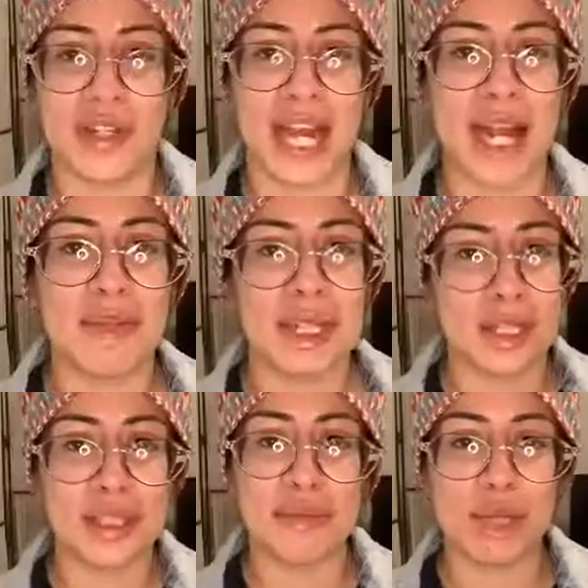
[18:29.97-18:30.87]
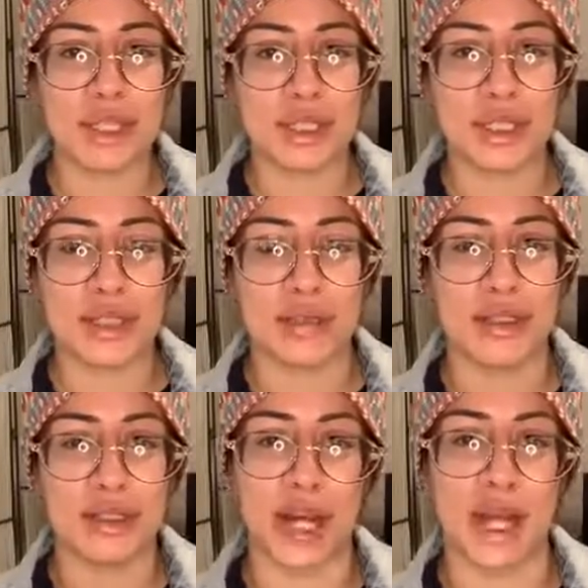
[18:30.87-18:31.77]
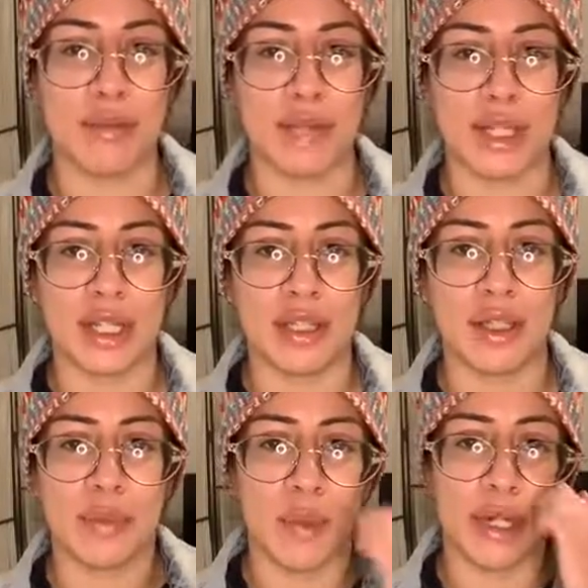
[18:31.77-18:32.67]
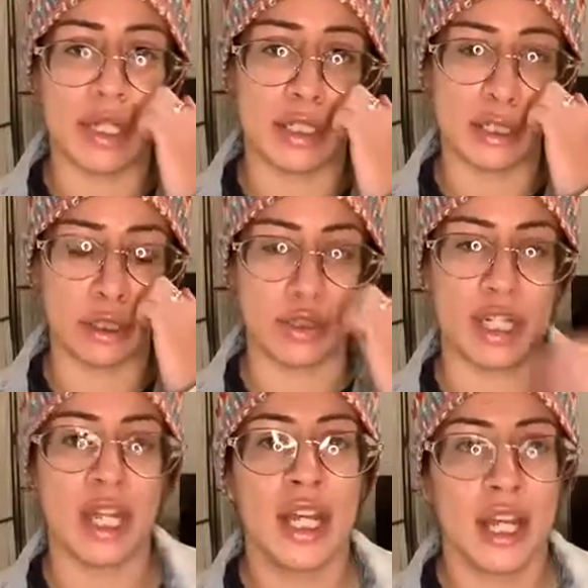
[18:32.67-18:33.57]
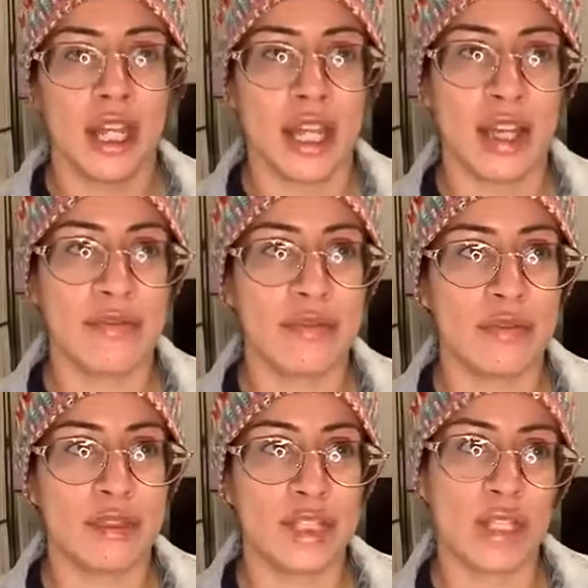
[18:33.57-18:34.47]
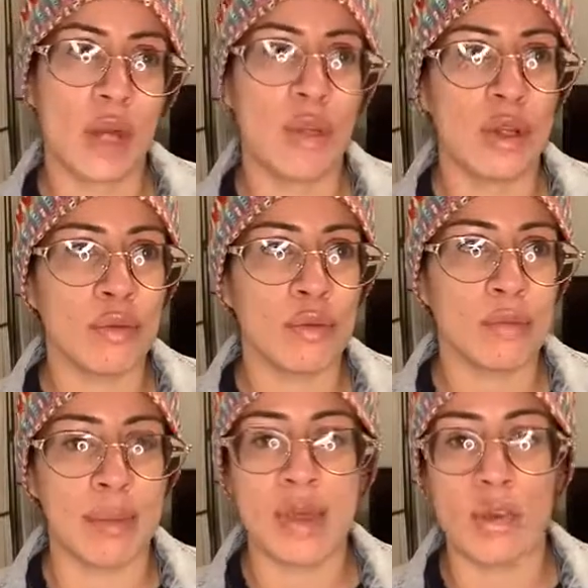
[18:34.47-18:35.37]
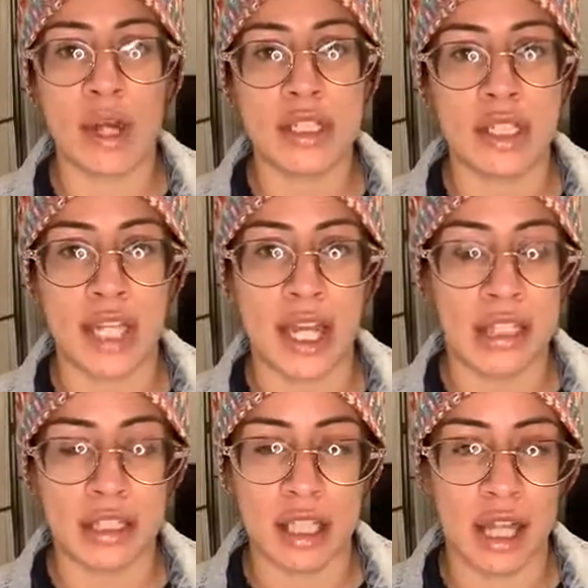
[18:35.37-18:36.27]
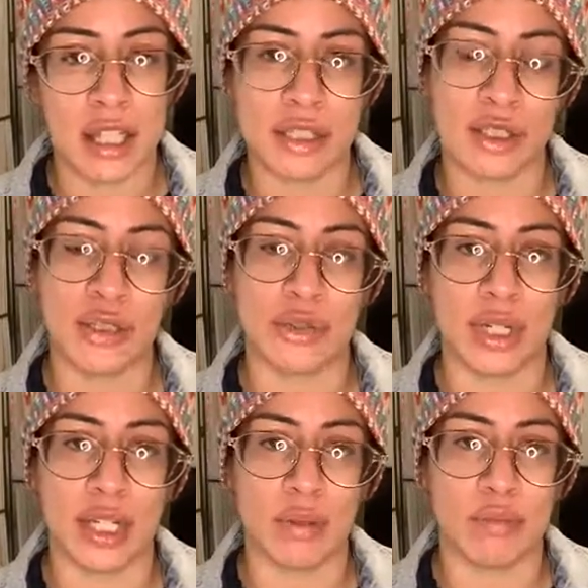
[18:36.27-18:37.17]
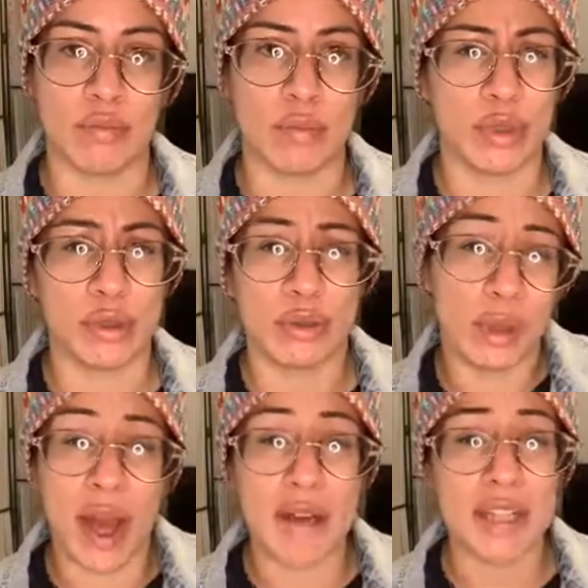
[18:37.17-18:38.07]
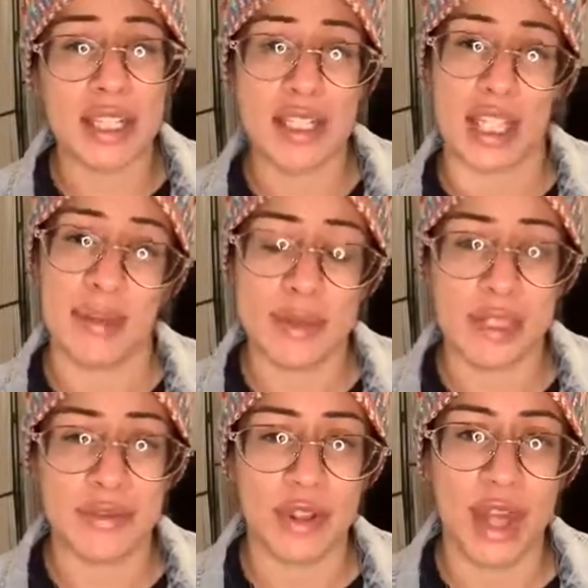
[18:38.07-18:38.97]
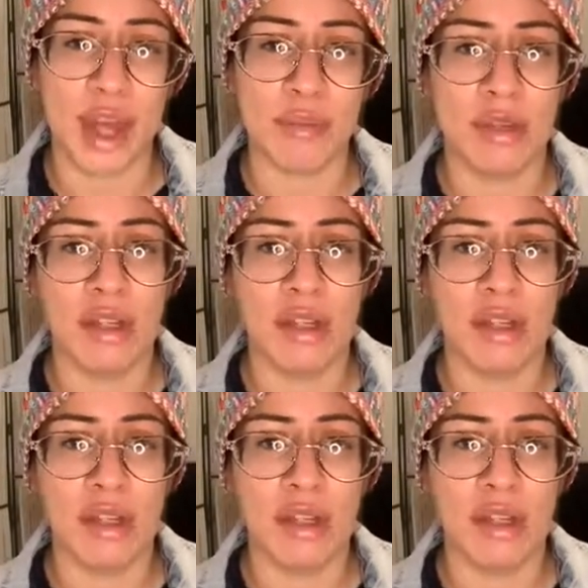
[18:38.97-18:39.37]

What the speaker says: And I mean, you did mention, you know, your time in the porn industry. If someone maybe wanted to get into that industry, do you have any tips for them?